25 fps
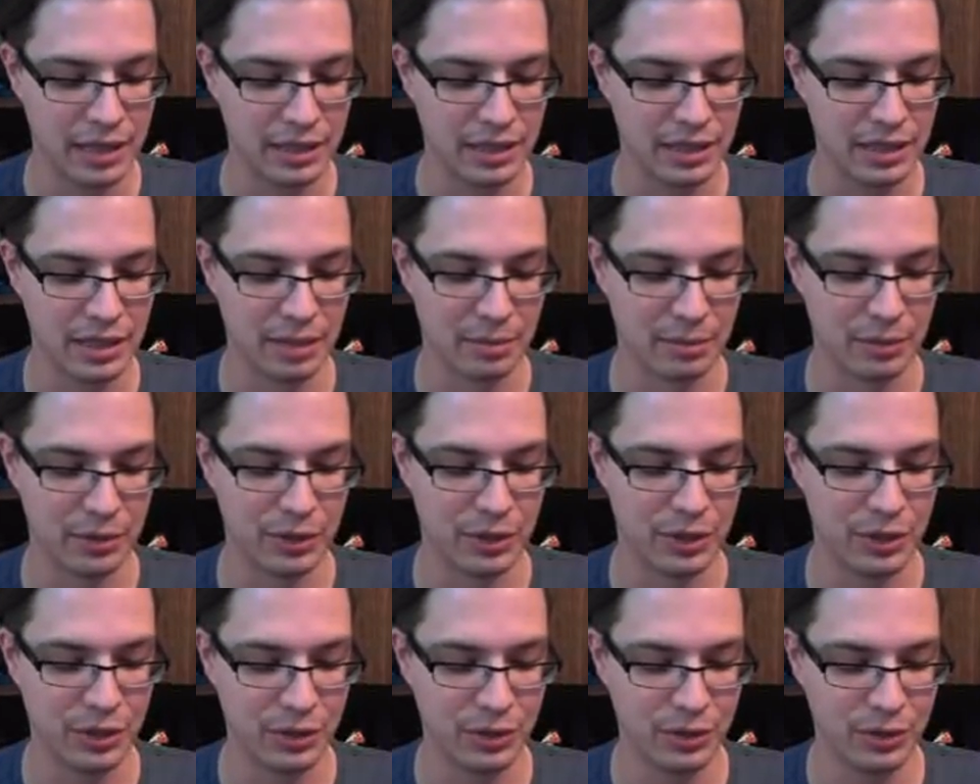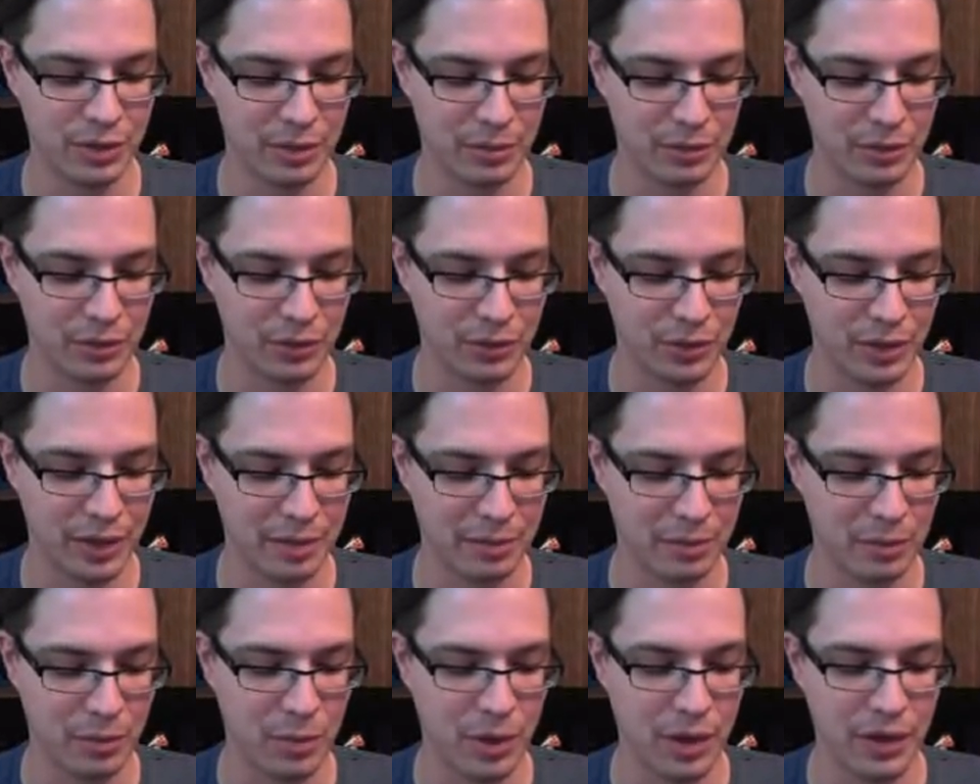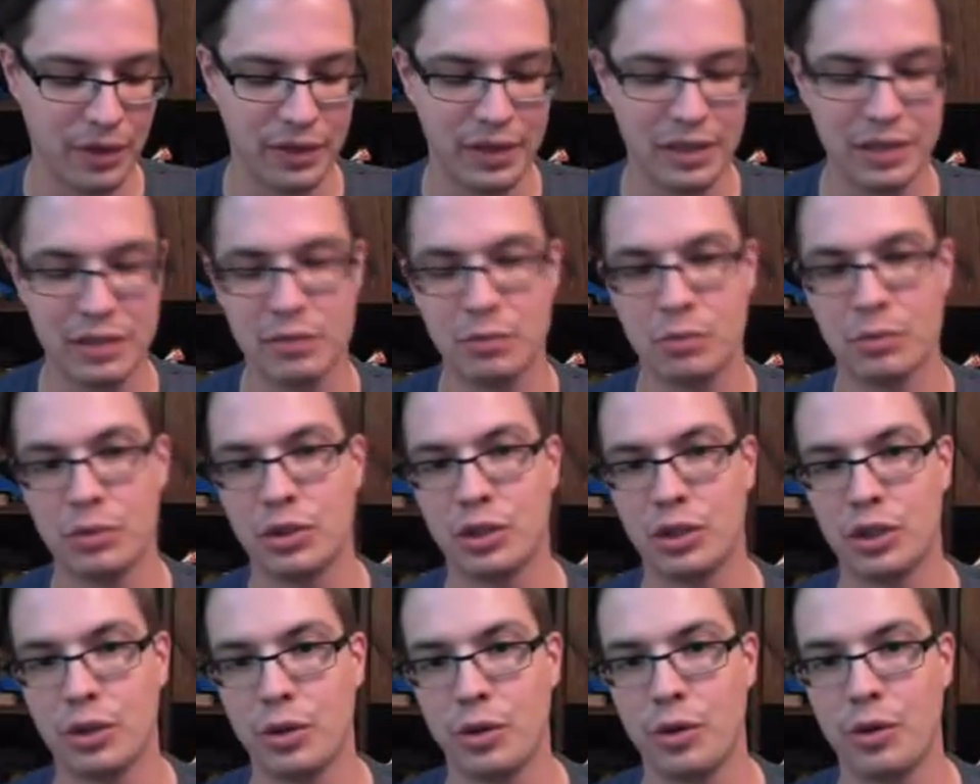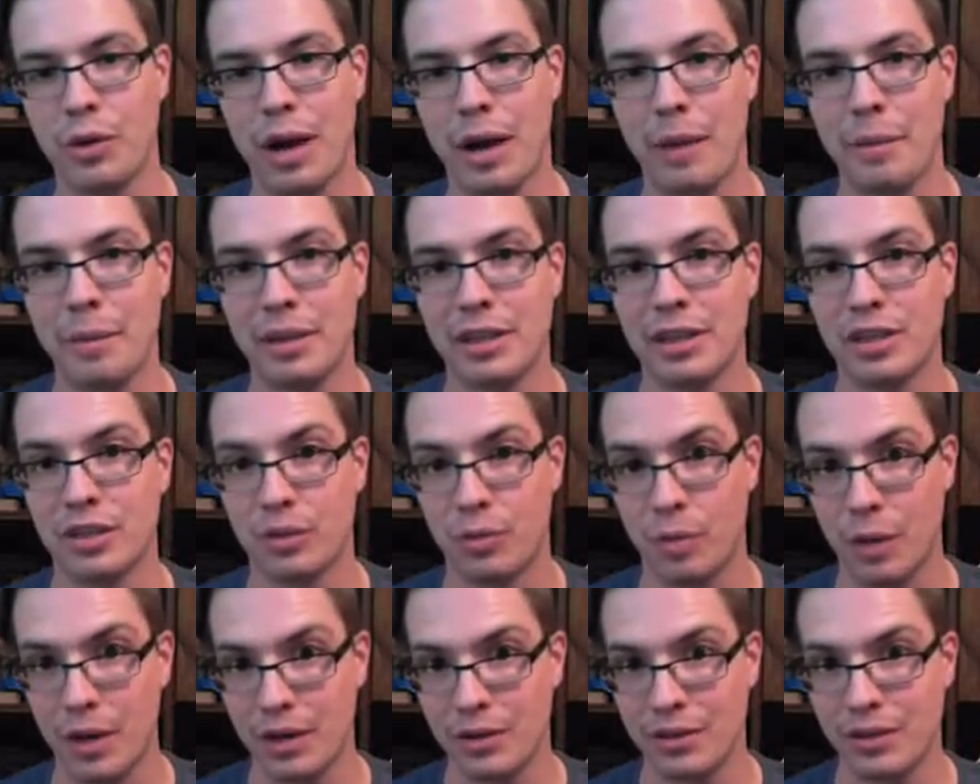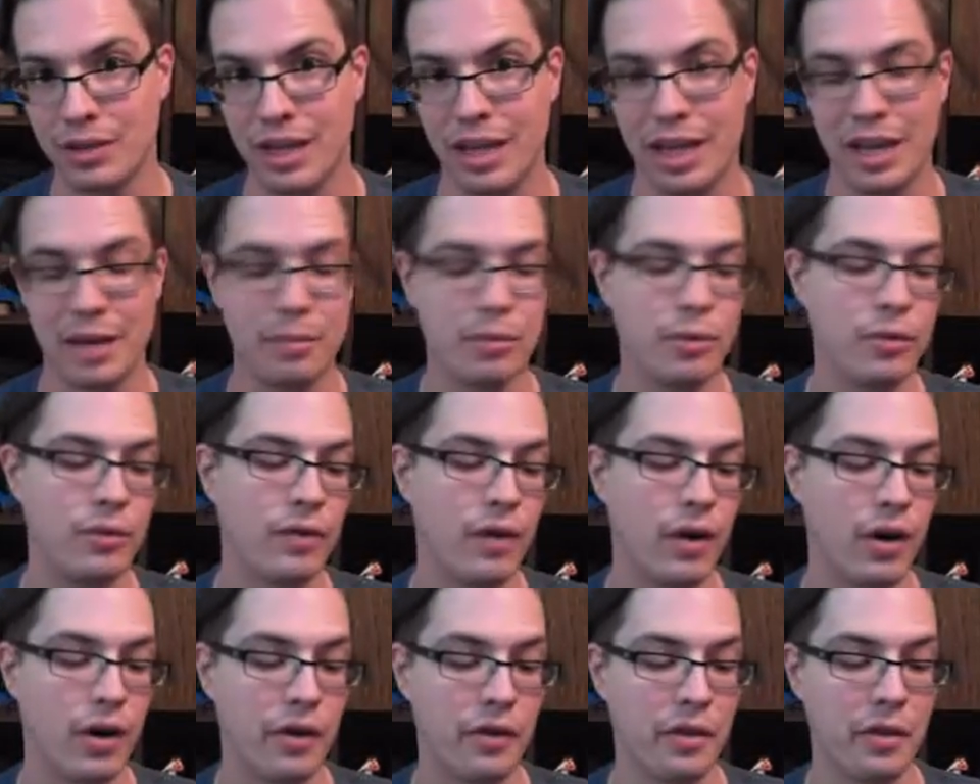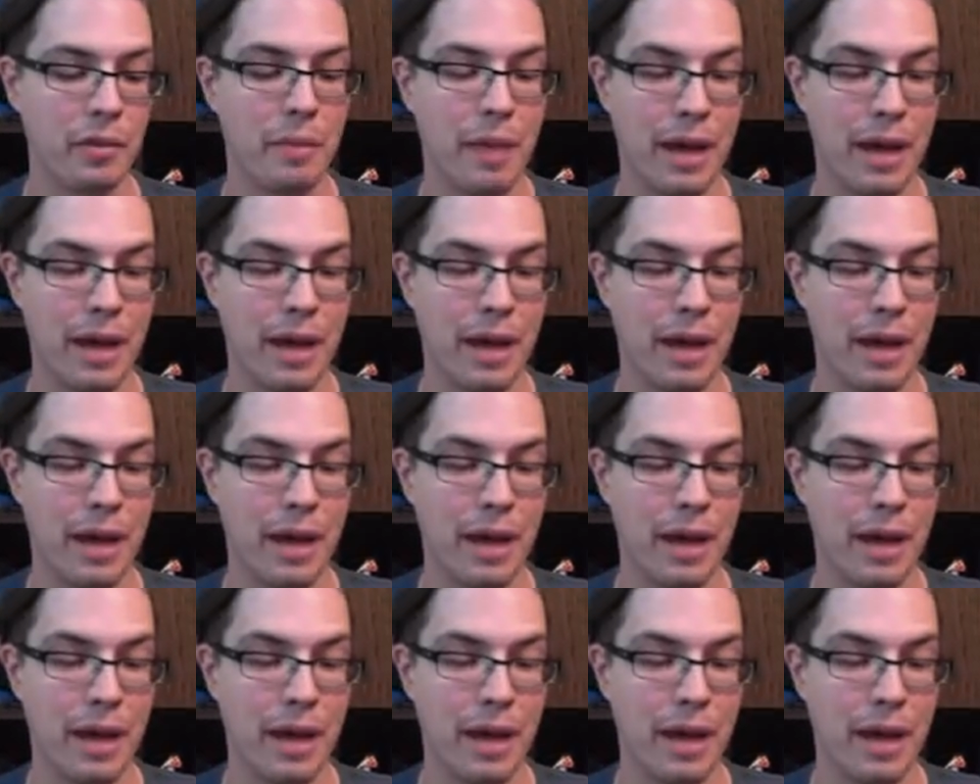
number 2, number 3, number 1. This will show you how many squares they can move on the